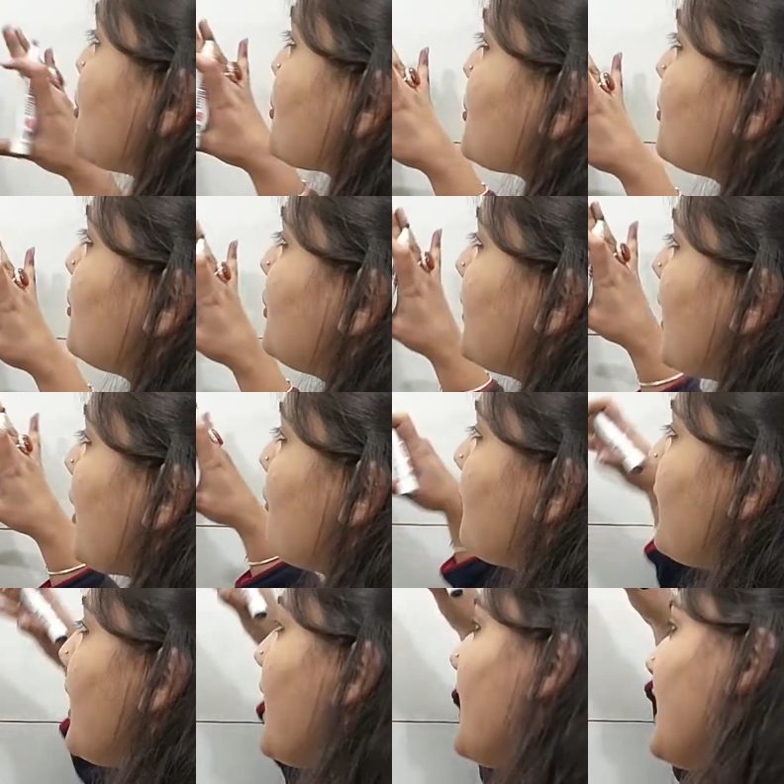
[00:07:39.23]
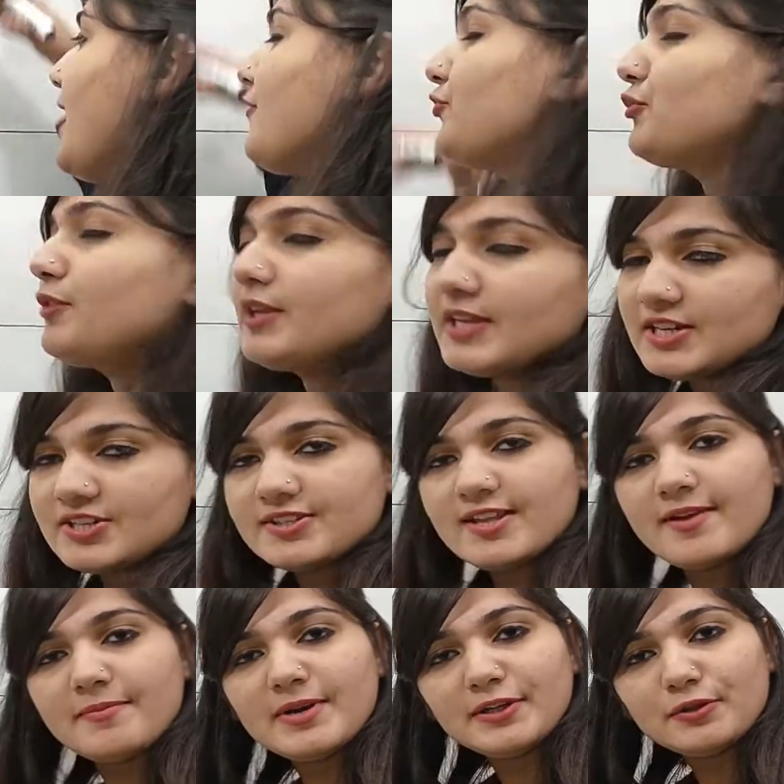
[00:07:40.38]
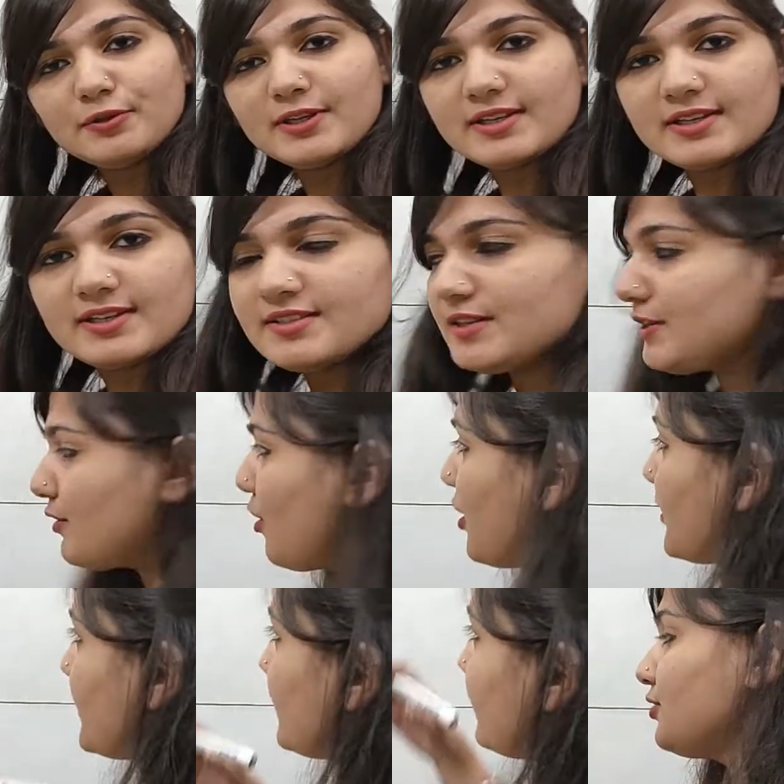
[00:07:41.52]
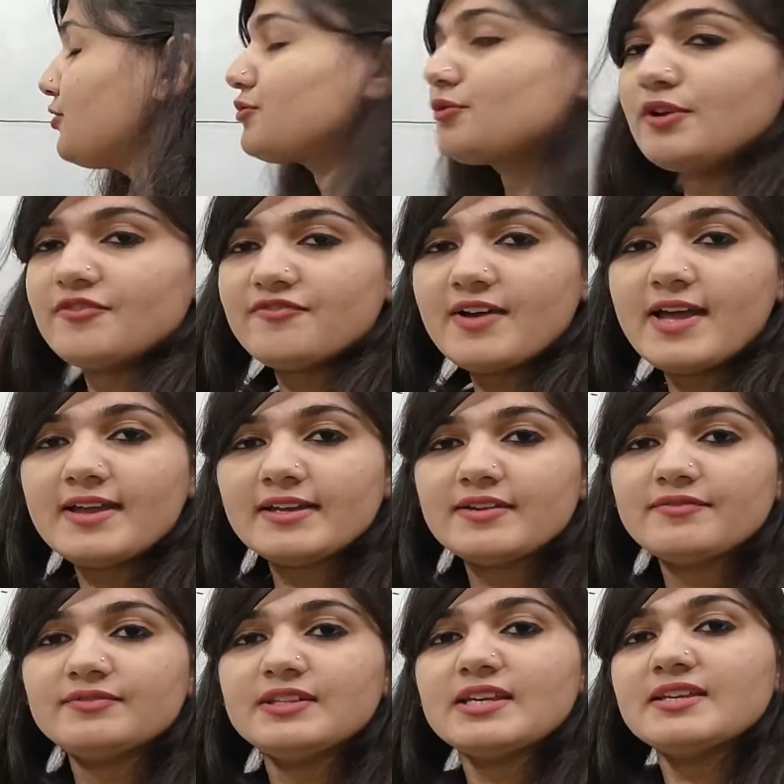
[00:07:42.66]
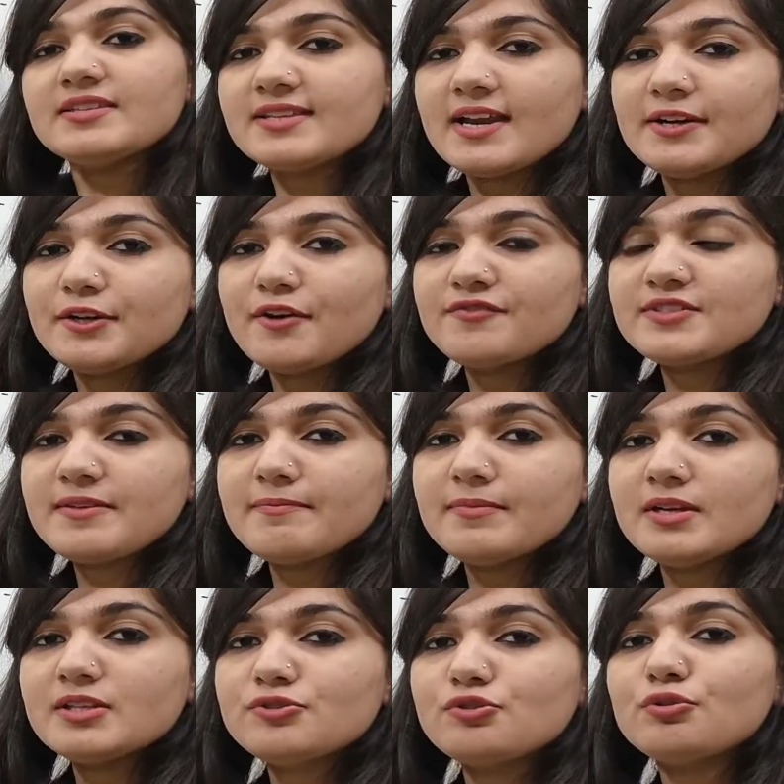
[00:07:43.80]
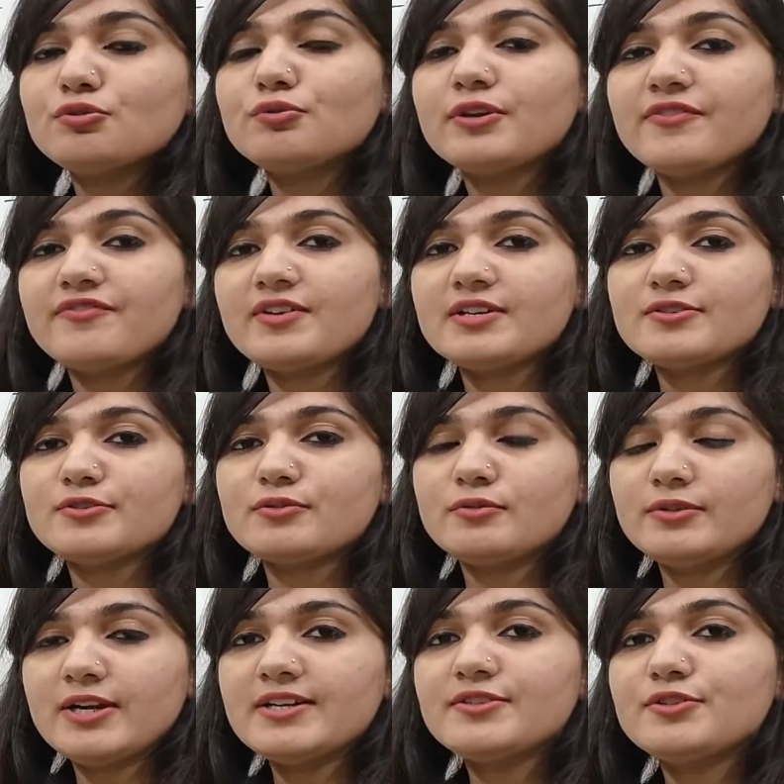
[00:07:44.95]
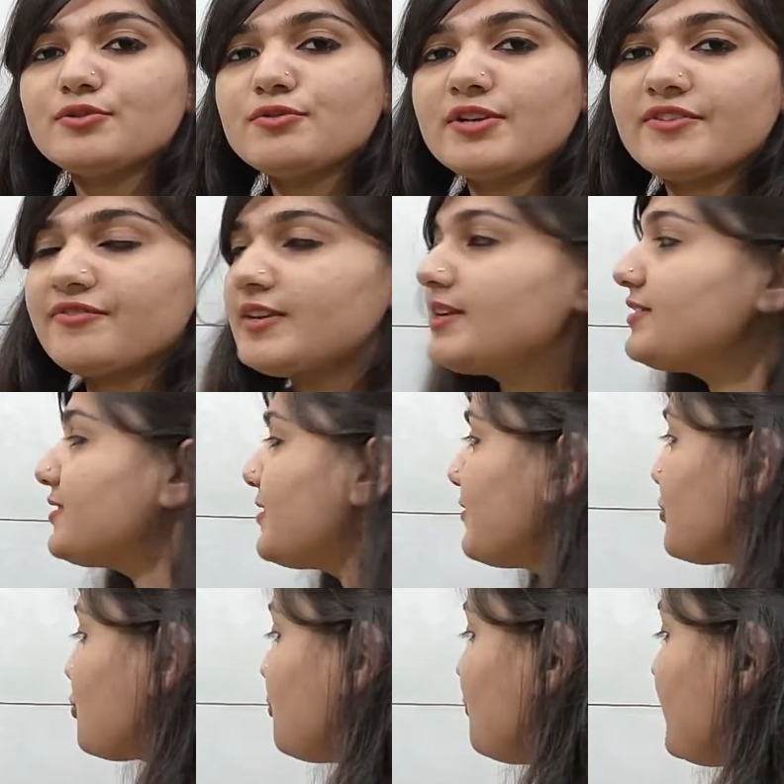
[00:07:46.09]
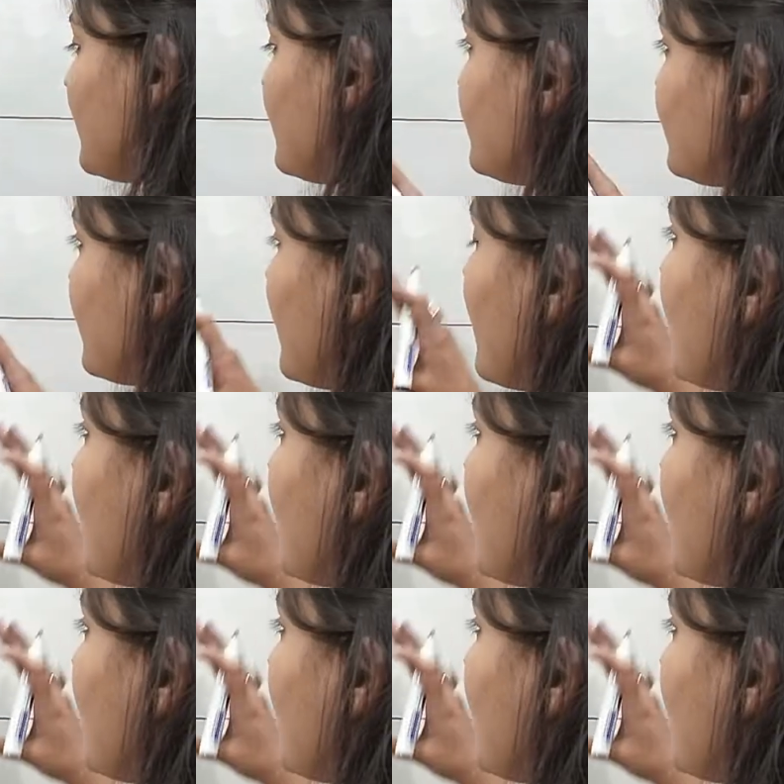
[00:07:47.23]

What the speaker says: So now I have to arrange them into decreasing order. So if I give these set of symbols to two different students